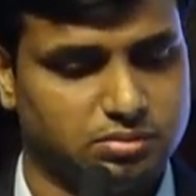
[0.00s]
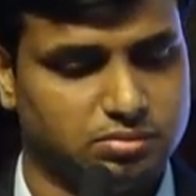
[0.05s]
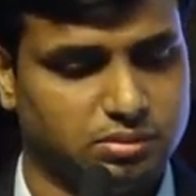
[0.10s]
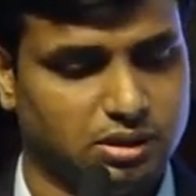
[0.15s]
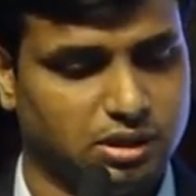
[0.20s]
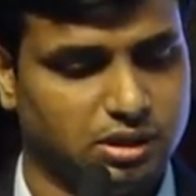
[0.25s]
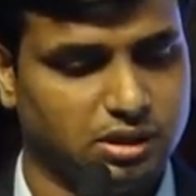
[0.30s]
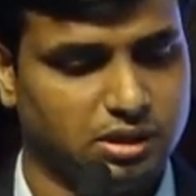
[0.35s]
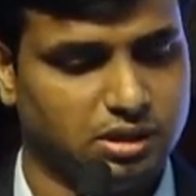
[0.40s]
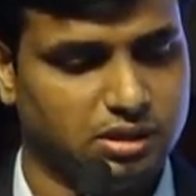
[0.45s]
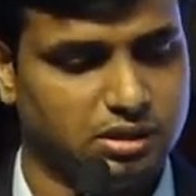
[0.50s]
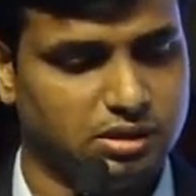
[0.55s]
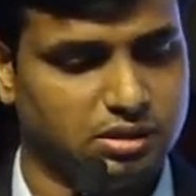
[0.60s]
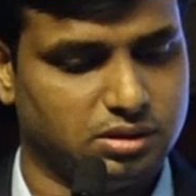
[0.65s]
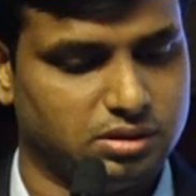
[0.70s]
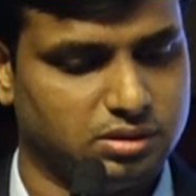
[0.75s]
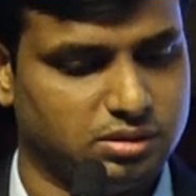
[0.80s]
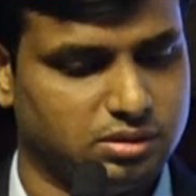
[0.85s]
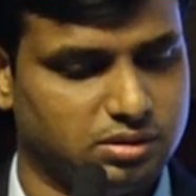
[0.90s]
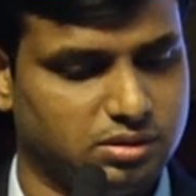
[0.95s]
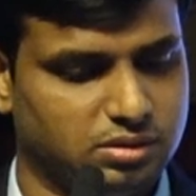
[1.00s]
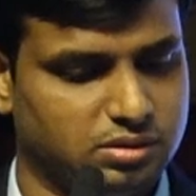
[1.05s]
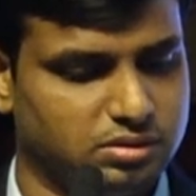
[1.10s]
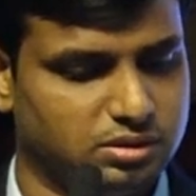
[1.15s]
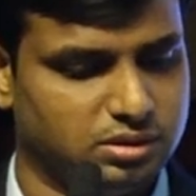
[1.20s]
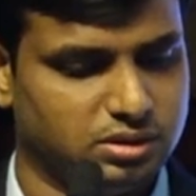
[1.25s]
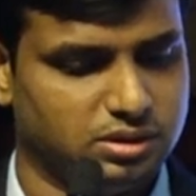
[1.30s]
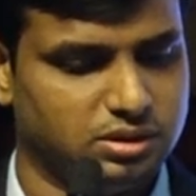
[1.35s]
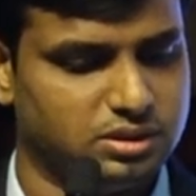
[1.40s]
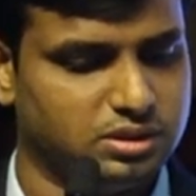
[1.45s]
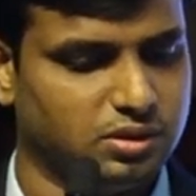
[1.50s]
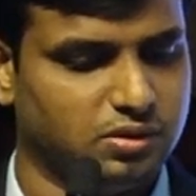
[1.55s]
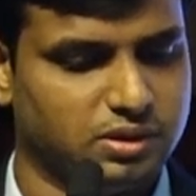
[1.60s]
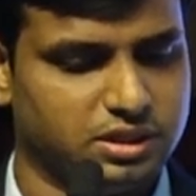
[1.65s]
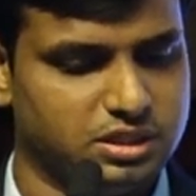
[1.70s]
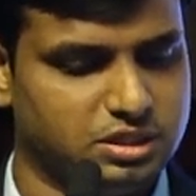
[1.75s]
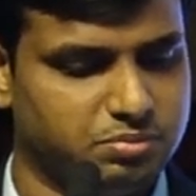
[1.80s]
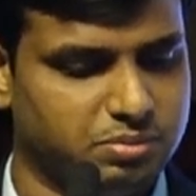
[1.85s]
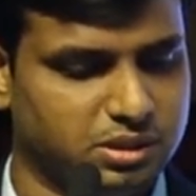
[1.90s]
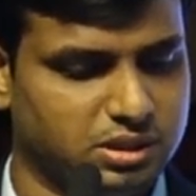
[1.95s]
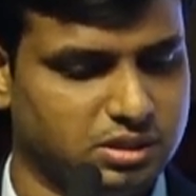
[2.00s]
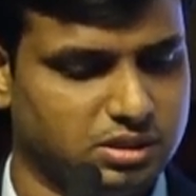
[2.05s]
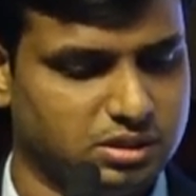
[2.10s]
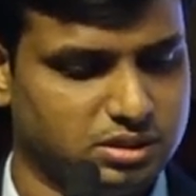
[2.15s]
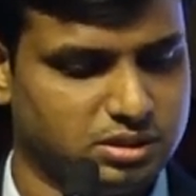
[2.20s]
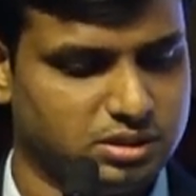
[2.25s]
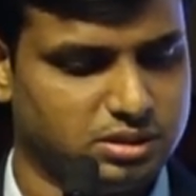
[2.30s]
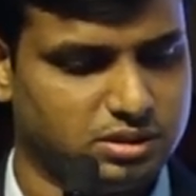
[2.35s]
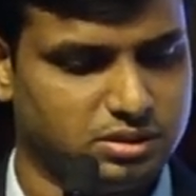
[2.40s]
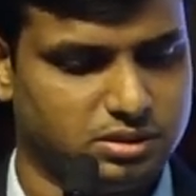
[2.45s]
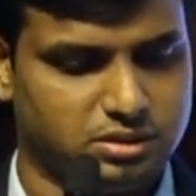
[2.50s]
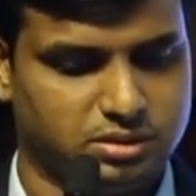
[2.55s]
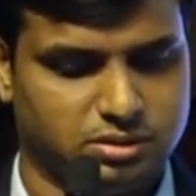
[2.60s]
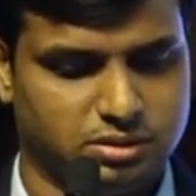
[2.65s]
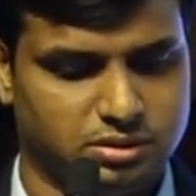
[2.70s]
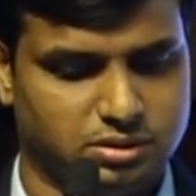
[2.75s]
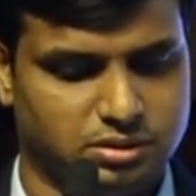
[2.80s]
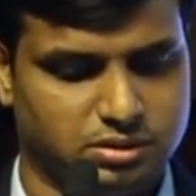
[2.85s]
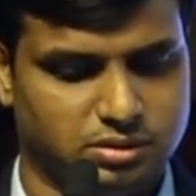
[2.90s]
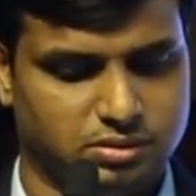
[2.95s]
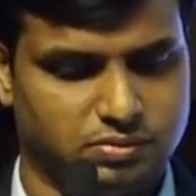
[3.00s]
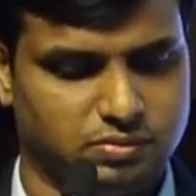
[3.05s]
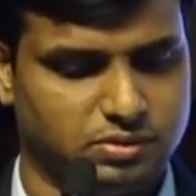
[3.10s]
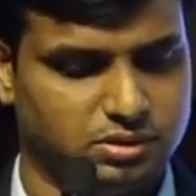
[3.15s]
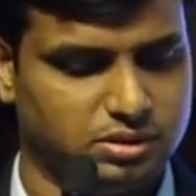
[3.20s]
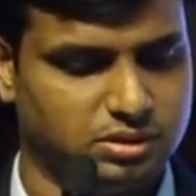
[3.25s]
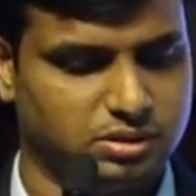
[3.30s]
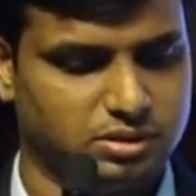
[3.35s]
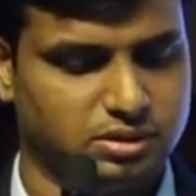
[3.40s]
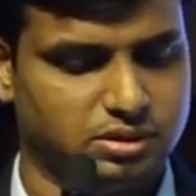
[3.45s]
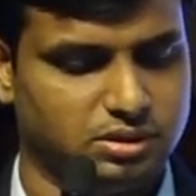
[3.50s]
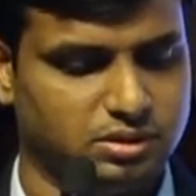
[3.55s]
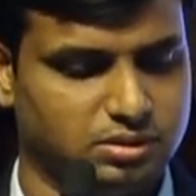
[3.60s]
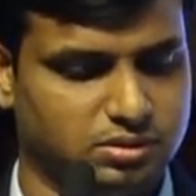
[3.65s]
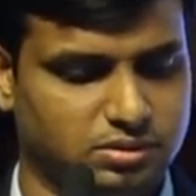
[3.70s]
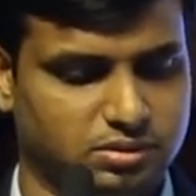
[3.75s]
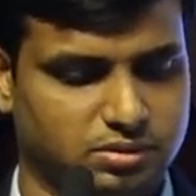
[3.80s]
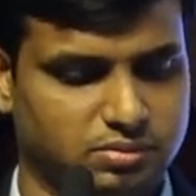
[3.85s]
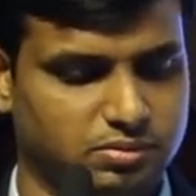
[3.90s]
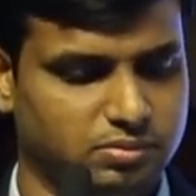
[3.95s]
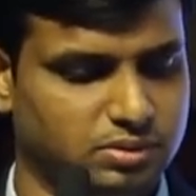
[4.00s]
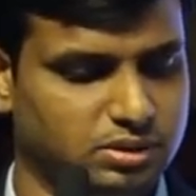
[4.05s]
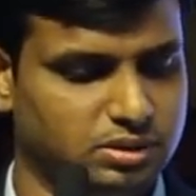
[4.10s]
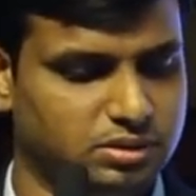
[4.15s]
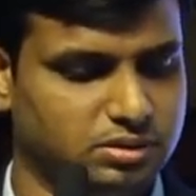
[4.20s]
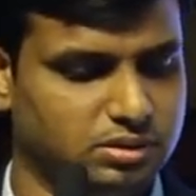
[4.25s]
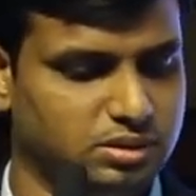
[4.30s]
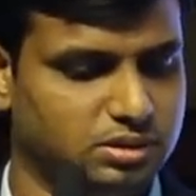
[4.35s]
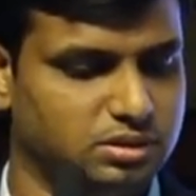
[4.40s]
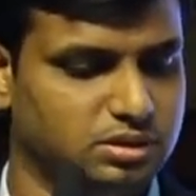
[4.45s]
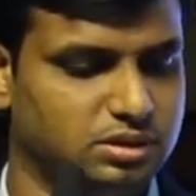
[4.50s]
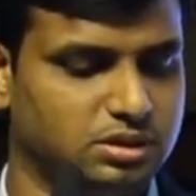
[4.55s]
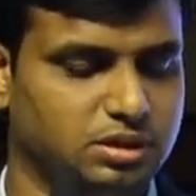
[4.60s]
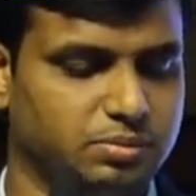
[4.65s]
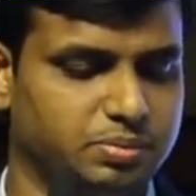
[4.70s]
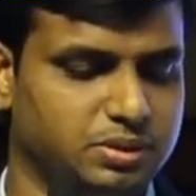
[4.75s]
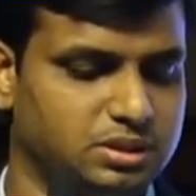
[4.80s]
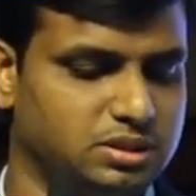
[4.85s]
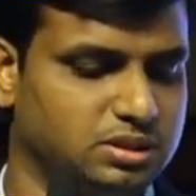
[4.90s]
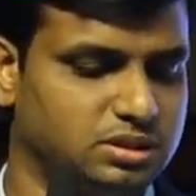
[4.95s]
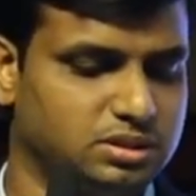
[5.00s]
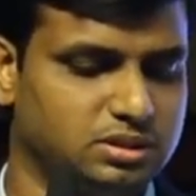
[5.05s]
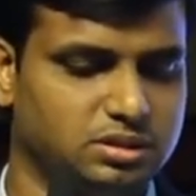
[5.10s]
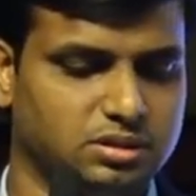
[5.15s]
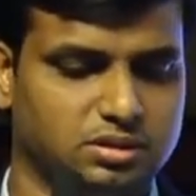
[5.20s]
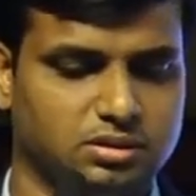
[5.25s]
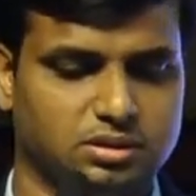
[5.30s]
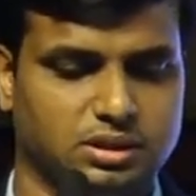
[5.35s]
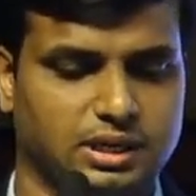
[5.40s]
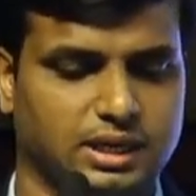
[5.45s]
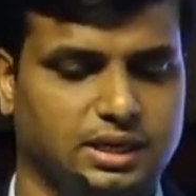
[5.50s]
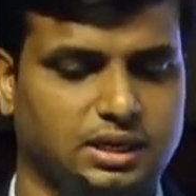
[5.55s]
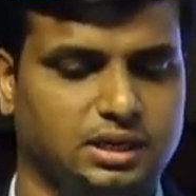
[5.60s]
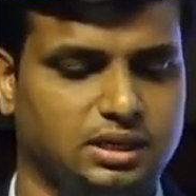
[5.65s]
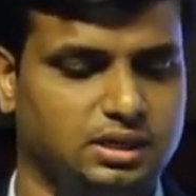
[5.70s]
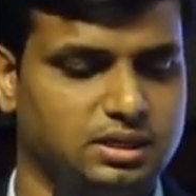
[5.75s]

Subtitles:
earlier, these orange bars were it represents the lactic